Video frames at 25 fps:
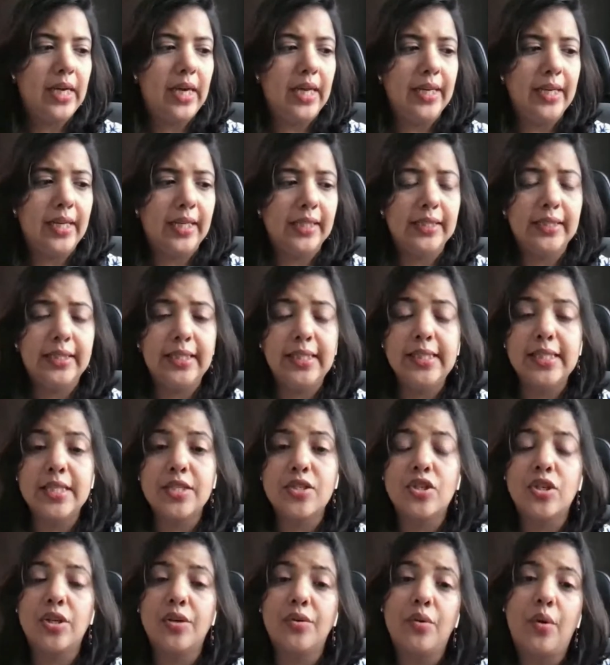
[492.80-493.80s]
another thing
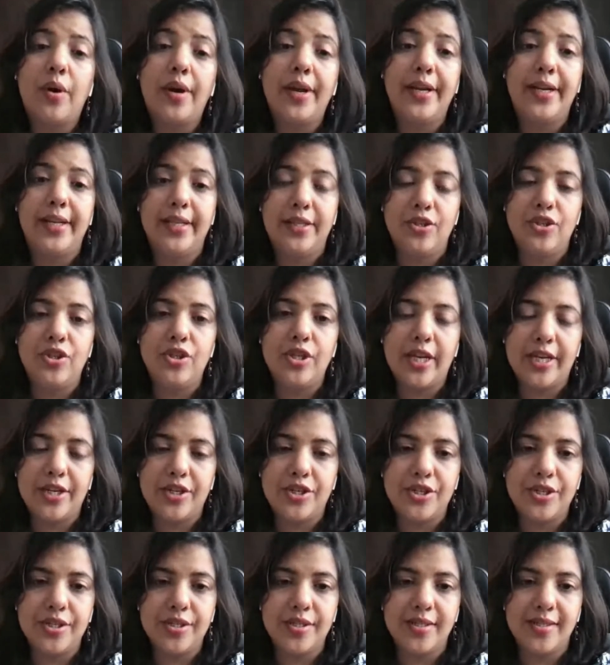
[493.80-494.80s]
is steroid
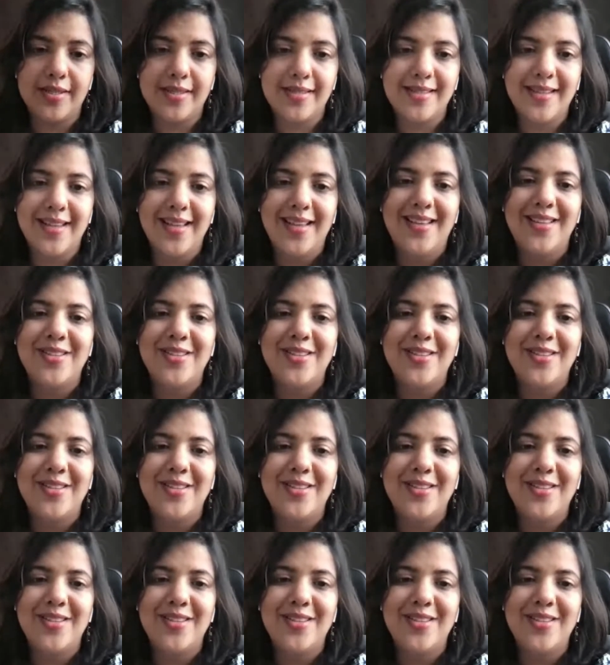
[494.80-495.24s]
injections.